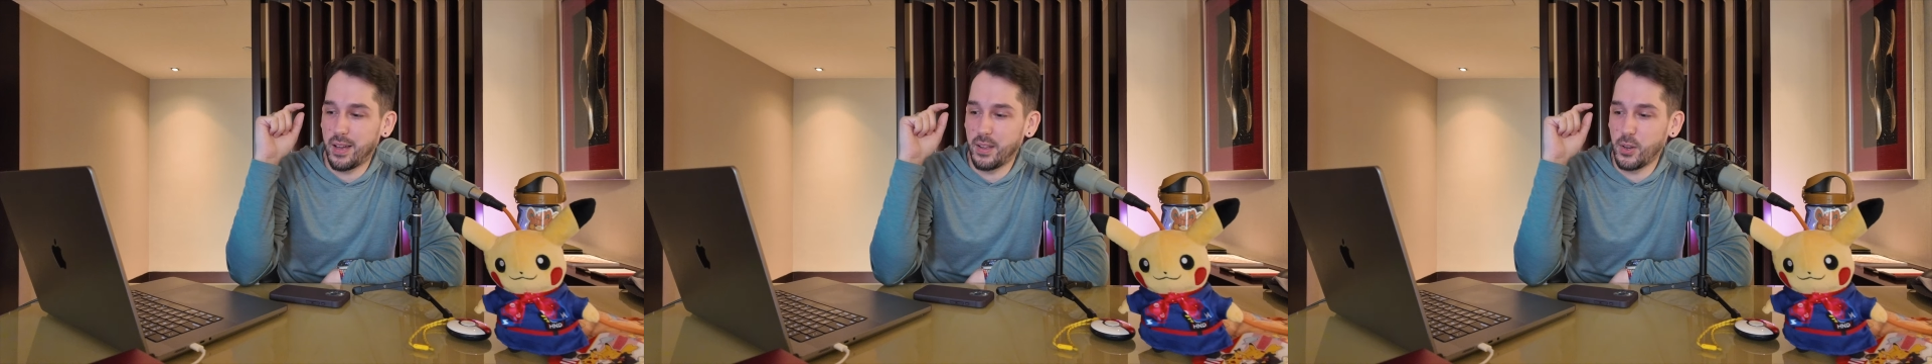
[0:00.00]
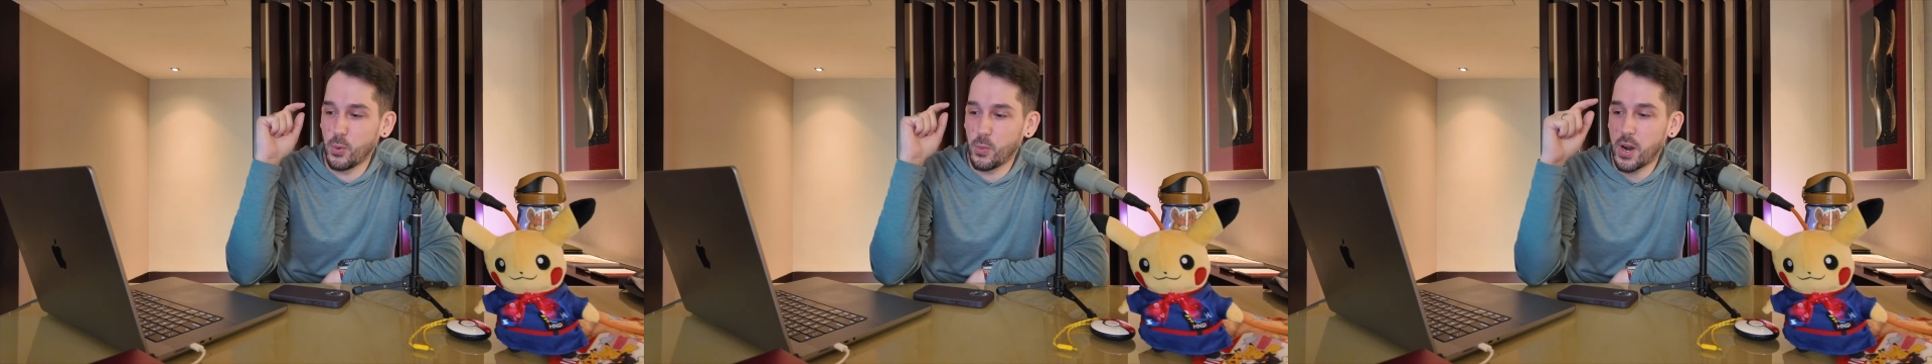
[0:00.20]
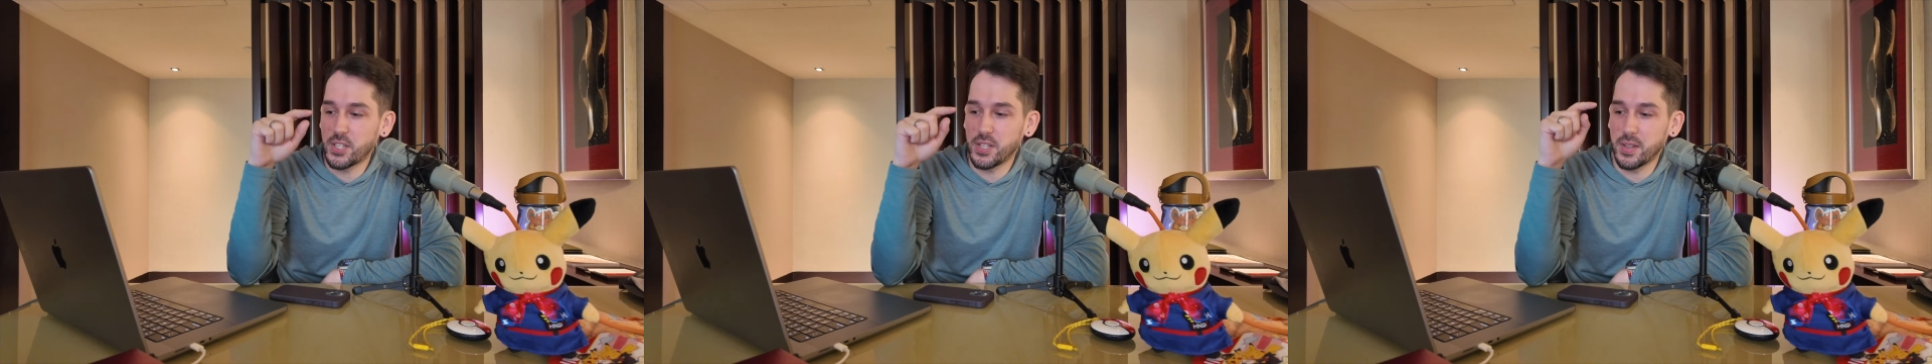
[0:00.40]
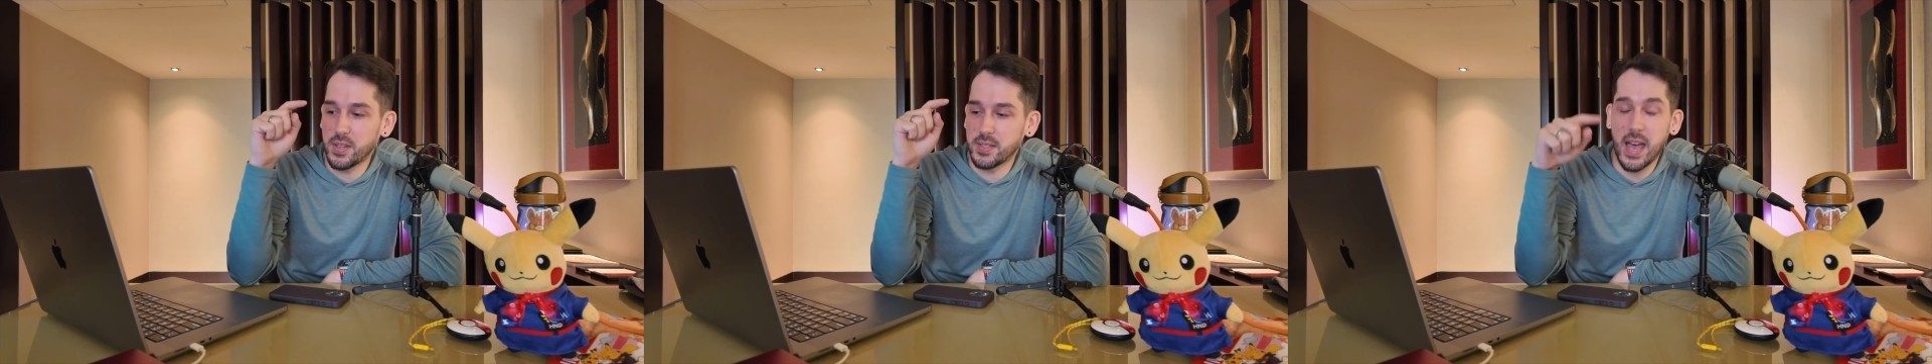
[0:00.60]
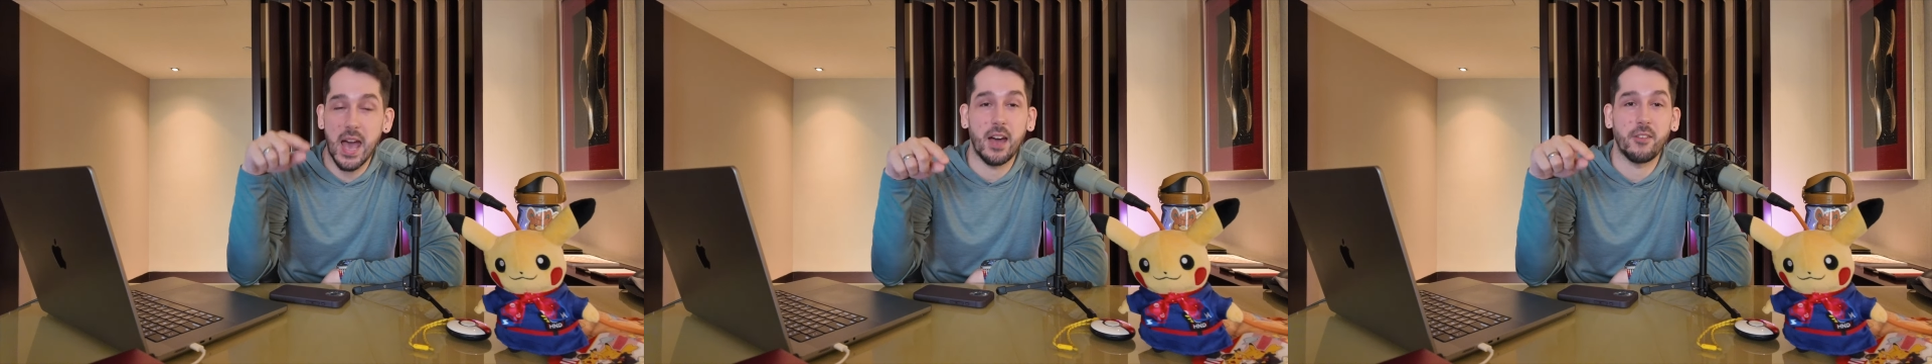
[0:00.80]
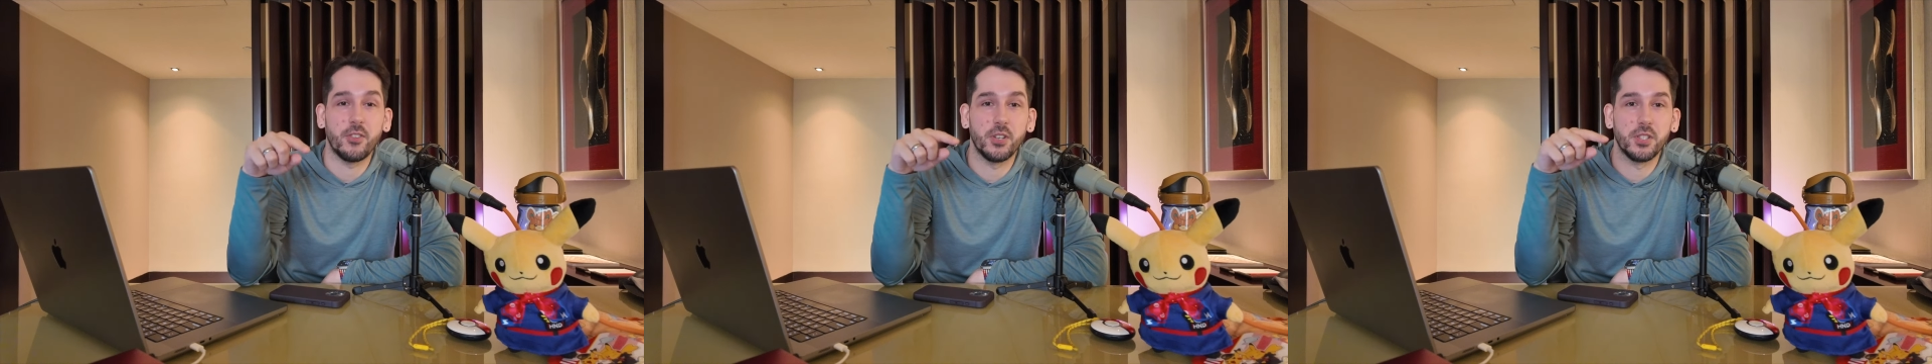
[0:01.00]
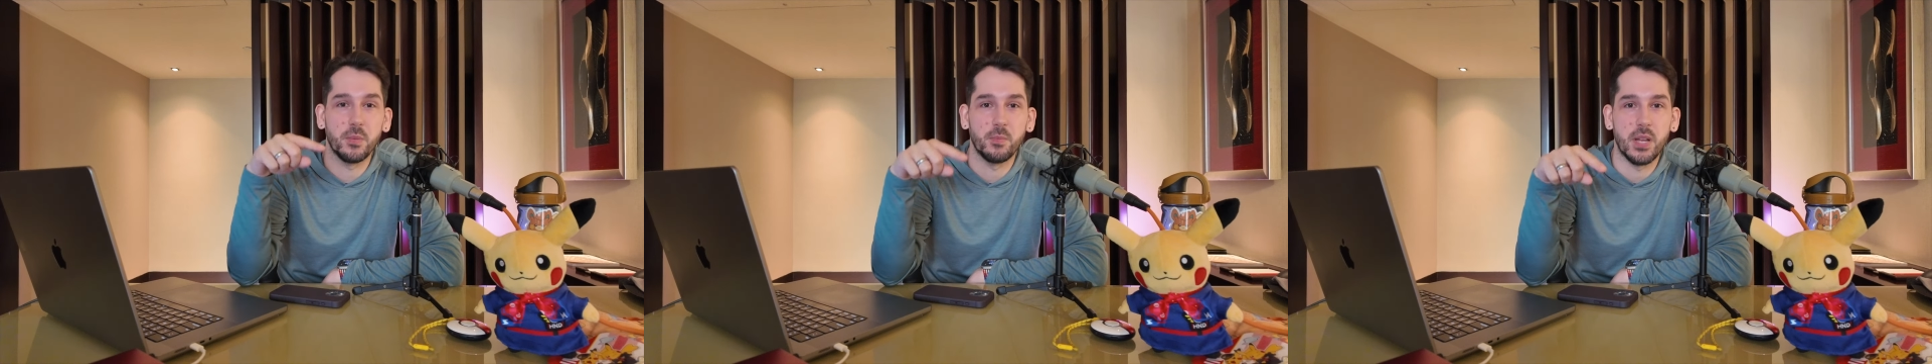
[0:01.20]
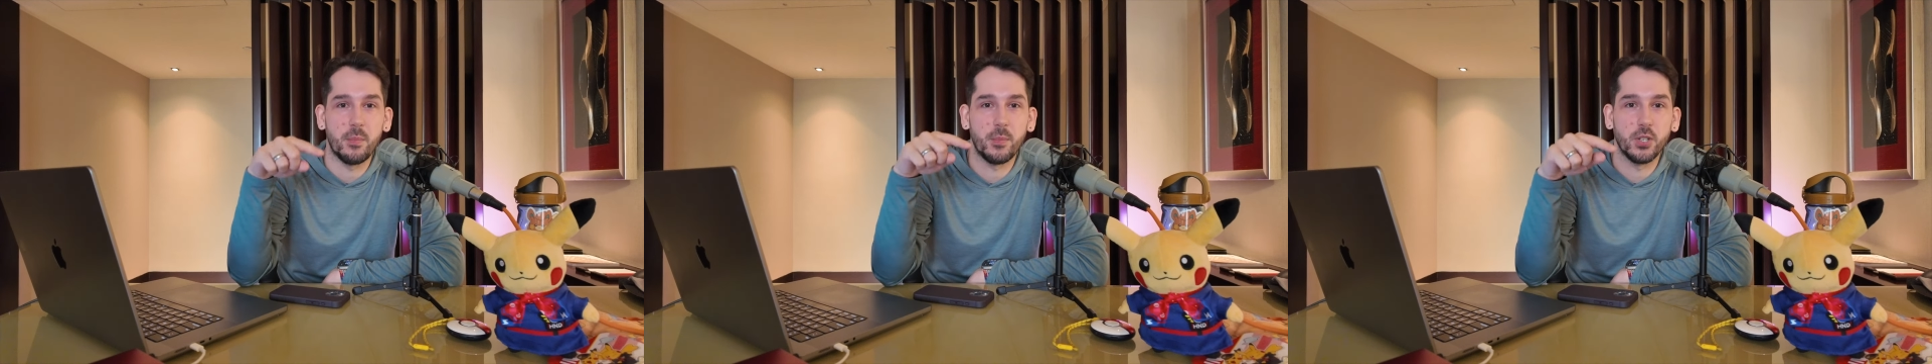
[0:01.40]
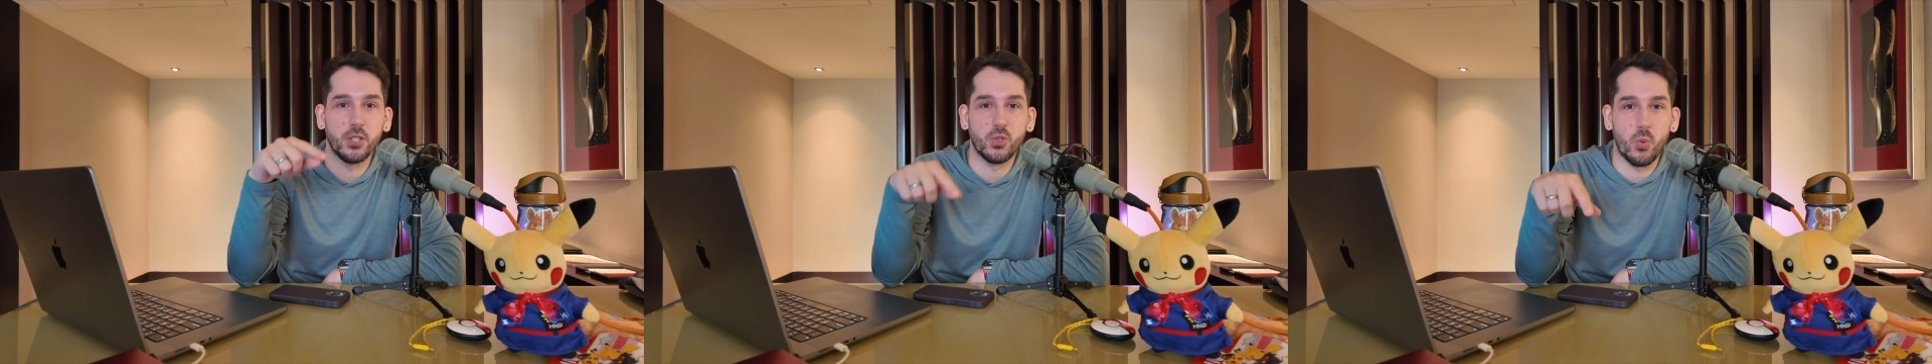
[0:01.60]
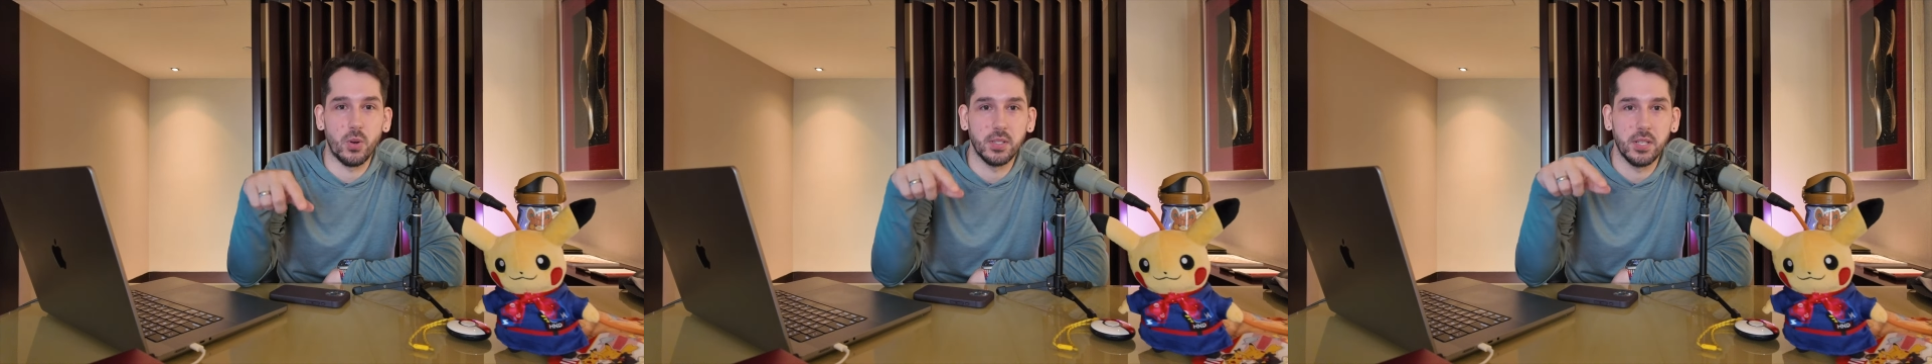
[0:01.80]
you're watching this after September
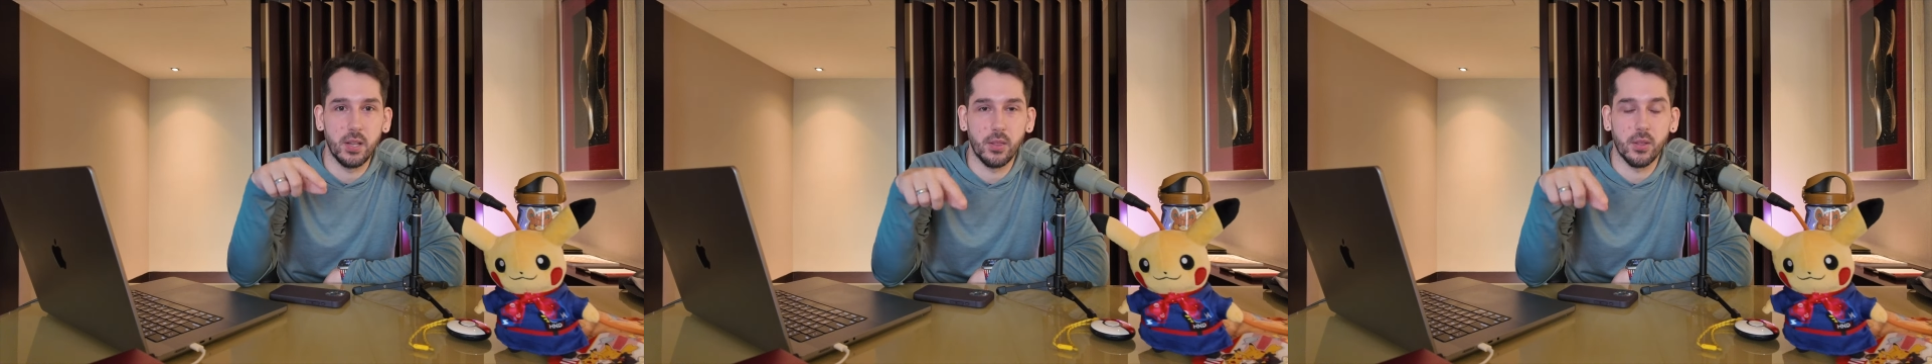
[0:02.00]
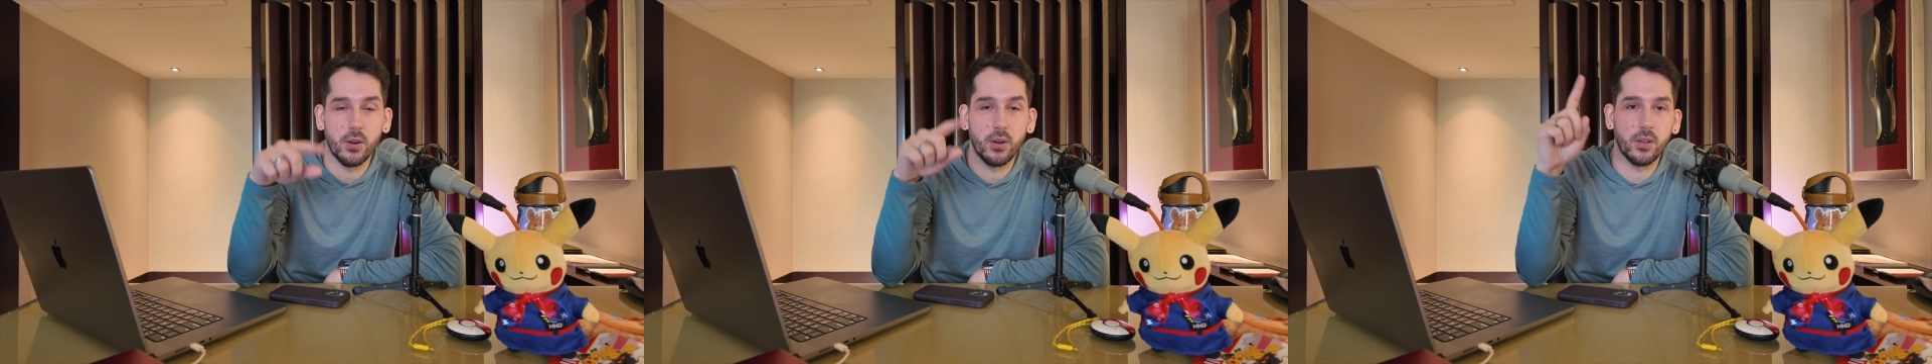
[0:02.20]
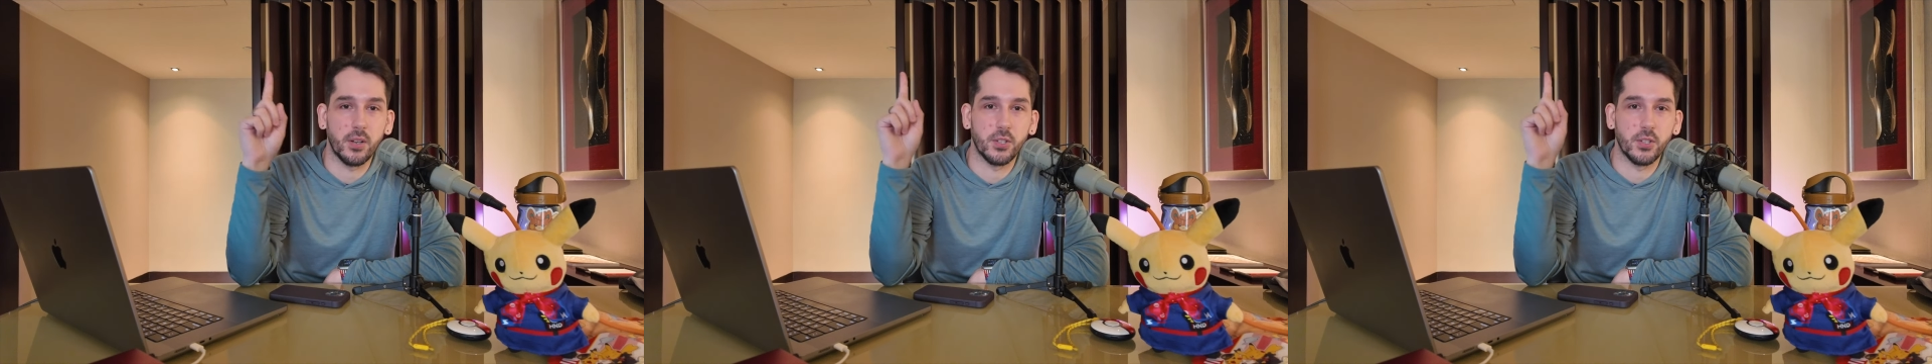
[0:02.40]
23rd,